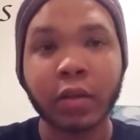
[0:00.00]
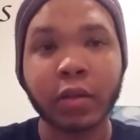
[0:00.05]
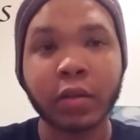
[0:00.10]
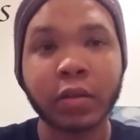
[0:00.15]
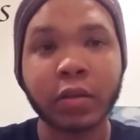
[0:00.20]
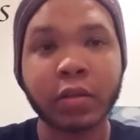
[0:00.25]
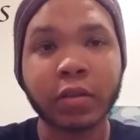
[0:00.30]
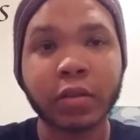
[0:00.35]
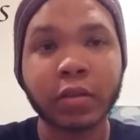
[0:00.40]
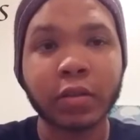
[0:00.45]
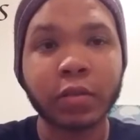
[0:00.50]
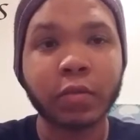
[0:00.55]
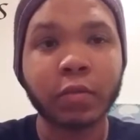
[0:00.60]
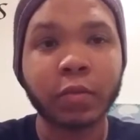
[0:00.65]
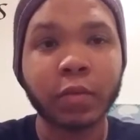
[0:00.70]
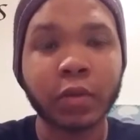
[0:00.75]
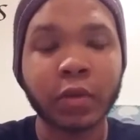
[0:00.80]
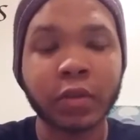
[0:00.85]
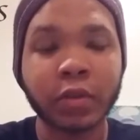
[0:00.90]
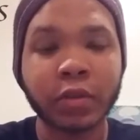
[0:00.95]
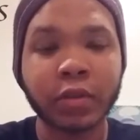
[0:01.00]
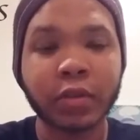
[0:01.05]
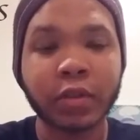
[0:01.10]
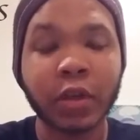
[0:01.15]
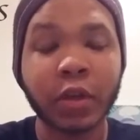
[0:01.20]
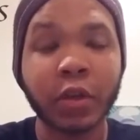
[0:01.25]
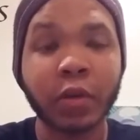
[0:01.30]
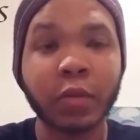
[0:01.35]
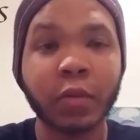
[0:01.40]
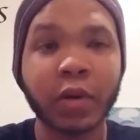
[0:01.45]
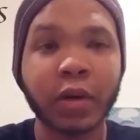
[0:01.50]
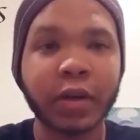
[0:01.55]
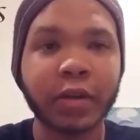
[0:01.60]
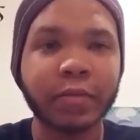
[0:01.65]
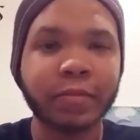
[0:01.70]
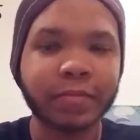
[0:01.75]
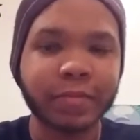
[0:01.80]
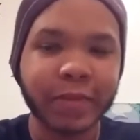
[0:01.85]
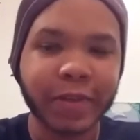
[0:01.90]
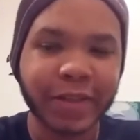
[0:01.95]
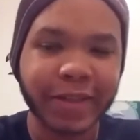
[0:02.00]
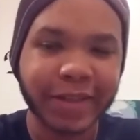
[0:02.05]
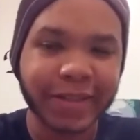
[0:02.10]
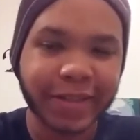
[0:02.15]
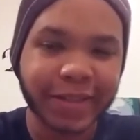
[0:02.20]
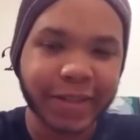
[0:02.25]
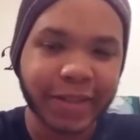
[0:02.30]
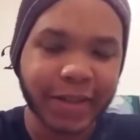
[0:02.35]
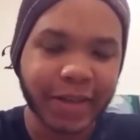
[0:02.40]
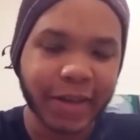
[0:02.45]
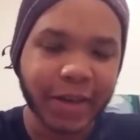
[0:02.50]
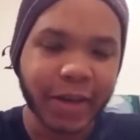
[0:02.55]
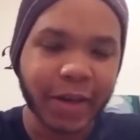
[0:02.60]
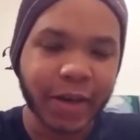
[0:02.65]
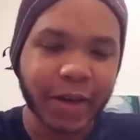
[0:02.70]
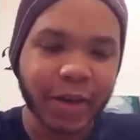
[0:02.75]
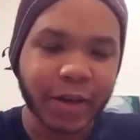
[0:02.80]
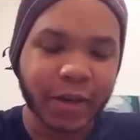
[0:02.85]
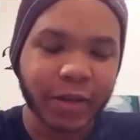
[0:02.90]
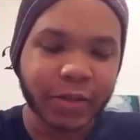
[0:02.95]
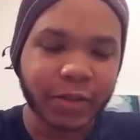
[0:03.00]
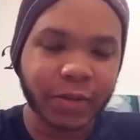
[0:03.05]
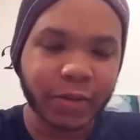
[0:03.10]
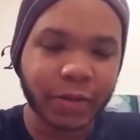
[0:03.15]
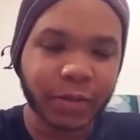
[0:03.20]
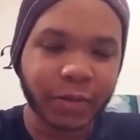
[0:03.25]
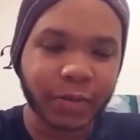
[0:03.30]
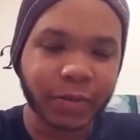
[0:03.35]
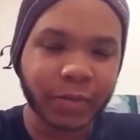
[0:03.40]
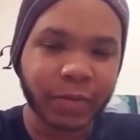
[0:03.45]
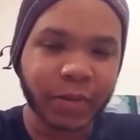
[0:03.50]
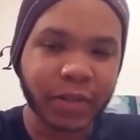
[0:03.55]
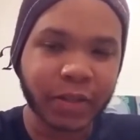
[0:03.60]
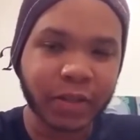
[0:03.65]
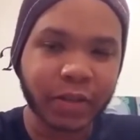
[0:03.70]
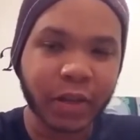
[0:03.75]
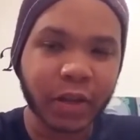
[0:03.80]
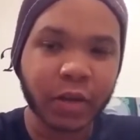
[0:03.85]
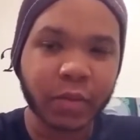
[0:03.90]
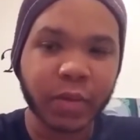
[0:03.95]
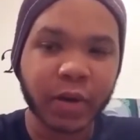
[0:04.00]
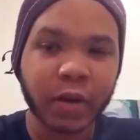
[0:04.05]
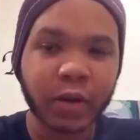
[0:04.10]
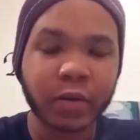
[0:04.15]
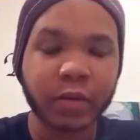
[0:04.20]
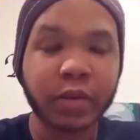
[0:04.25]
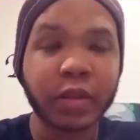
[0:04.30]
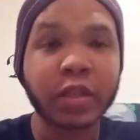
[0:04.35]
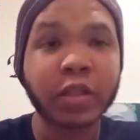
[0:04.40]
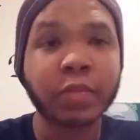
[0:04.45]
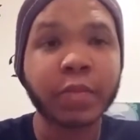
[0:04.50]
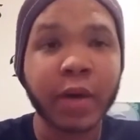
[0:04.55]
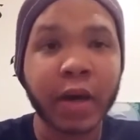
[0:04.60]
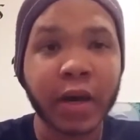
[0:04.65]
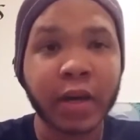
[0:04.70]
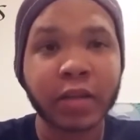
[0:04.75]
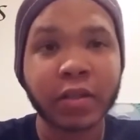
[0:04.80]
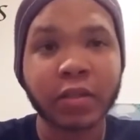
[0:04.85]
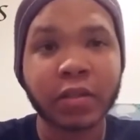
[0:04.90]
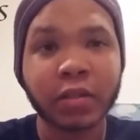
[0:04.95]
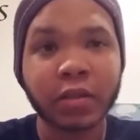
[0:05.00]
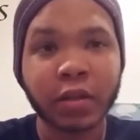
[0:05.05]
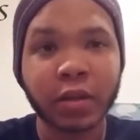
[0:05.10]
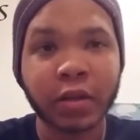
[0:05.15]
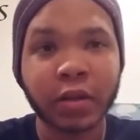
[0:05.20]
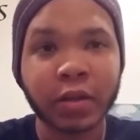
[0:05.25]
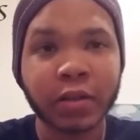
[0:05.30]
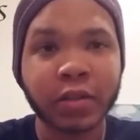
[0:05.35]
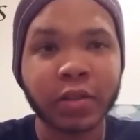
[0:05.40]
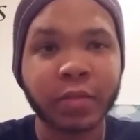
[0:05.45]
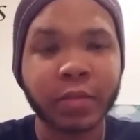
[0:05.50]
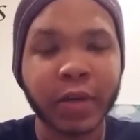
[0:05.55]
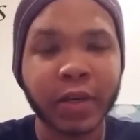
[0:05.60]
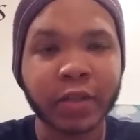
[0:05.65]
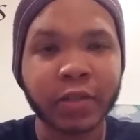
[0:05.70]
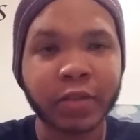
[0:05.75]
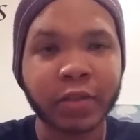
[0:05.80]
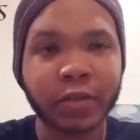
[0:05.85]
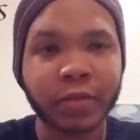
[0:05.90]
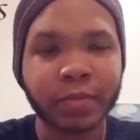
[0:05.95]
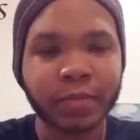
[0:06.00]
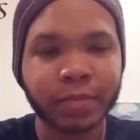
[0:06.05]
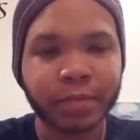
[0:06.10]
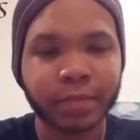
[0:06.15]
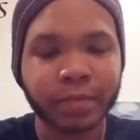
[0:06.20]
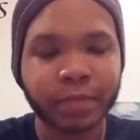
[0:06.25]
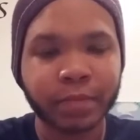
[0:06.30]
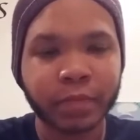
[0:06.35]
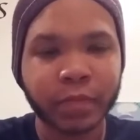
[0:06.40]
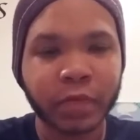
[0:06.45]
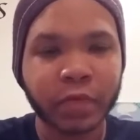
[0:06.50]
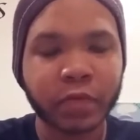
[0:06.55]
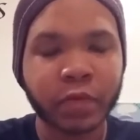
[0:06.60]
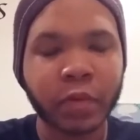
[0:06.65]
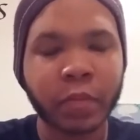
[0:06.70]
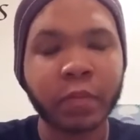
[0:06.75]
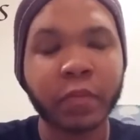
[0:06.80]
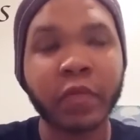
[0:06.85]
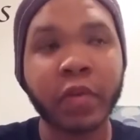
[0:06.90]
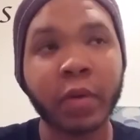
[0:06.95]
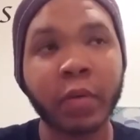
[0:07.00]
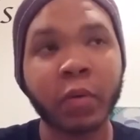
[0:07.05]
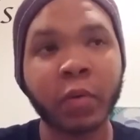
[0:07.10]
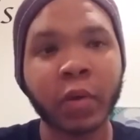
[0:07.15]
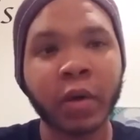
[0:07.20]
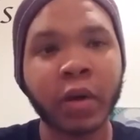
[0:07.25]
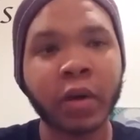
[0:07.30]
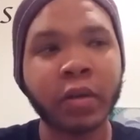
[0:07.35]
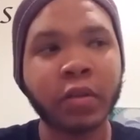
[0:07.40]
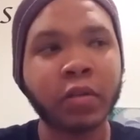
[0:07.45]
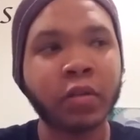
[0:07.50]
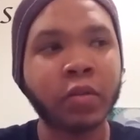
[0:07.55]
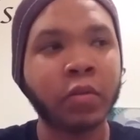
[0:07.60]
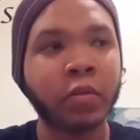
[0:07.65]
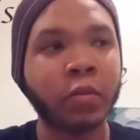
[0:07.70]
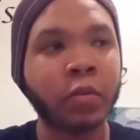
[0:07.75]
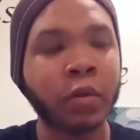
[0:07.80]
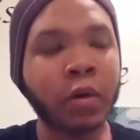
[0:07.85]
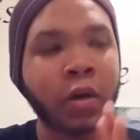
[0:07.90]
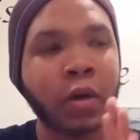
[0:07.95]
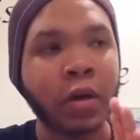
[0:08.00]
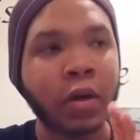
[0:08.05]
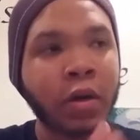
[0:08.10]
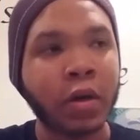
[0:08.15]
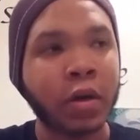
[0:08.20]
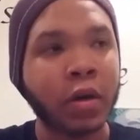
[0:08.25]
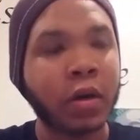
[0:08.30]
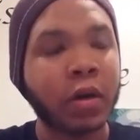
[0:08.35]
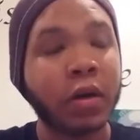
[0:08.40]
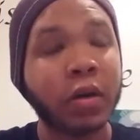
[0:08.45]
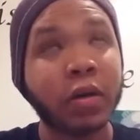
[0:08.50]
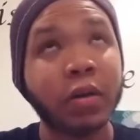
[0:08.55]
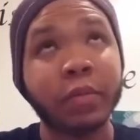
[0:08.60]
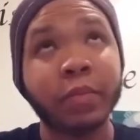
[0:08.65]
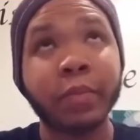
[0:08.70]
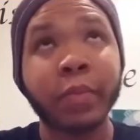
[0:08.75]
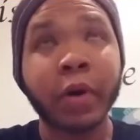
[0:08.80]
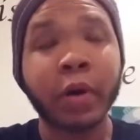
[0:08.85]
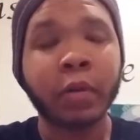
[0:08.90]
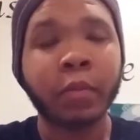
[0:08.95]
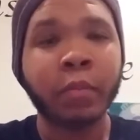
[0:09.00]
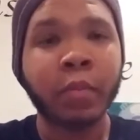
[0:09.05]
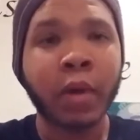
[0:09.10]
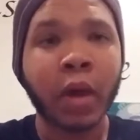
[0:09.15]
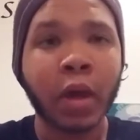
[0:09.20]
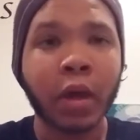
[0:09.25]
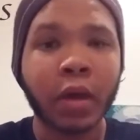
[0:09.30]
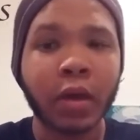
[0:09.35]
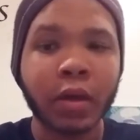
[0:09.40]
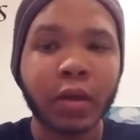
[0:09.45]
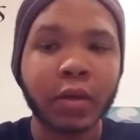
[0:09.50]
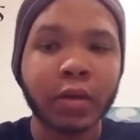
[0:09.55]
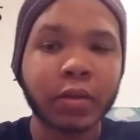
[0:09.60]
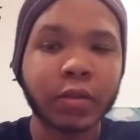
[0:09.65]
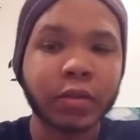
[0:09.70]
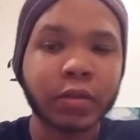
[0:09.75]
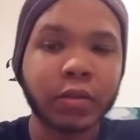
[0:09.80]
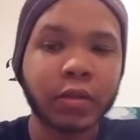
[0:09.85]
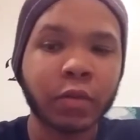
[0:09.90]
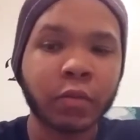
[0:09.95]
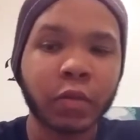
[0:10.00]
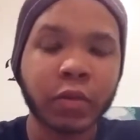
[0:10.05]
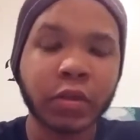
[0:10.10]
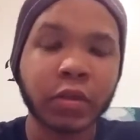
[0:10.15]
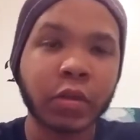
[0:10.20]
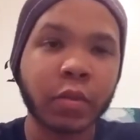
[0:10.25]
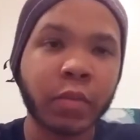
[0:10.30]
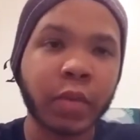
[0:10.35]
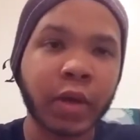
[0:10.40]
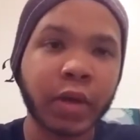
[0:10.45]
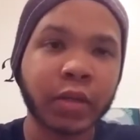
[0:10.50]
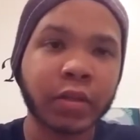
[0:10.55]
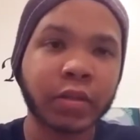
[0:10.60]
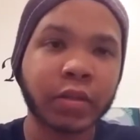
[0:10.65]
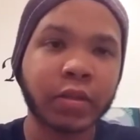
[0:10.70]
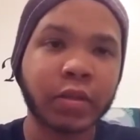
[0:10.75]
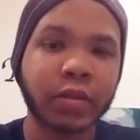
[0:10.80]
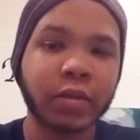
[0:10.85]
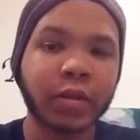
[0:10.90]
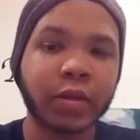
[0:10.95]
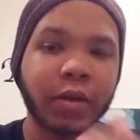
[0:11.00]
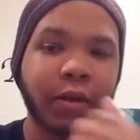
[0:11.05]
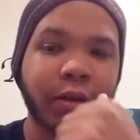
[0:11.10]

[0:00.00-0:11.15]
this will tell you why. So let's talk about this past semester. From February to about May, it wasn't the best.